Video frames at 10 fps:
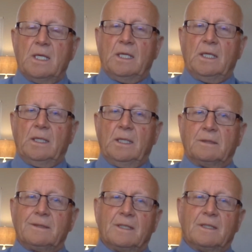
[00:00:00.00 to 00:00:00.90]

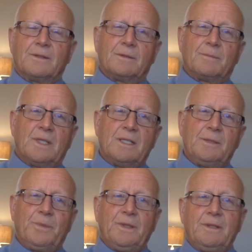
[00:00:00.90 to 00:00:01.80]
And, you know, there
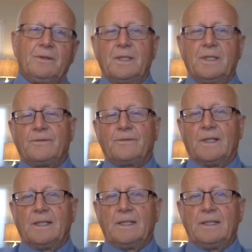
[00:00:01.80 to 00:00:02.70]
might be
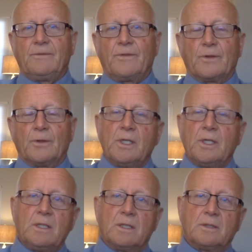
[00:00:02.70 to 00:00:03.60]
25, 30
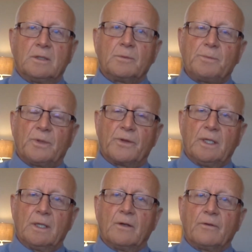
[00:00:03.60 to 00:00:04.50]
young people
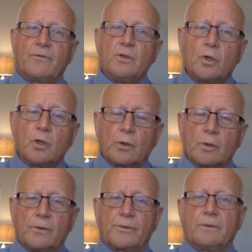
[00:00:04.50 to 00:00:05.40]
there, a few
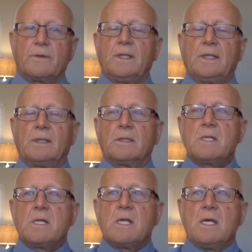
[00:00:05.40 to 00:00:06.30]
girls are there,
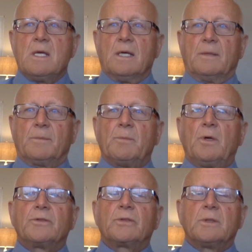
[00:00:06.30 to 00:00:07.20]
uh, but
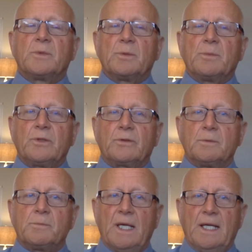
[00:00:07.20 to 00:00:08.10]
most of them are
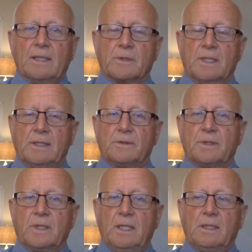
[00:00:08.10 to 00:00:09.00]
Muslim background.
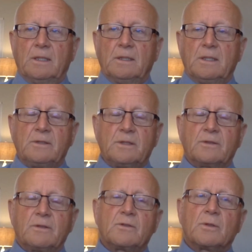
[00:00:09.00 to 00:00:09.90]
And it's
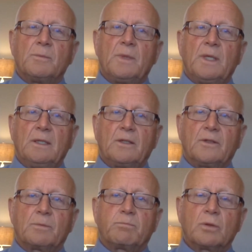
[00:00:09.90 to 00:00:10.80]
just a
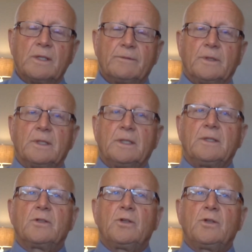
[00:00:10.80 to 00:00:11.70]
tremendous
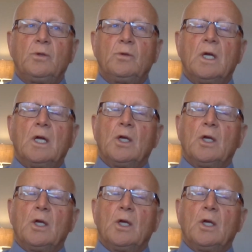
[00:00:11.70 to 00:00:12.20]
privilege to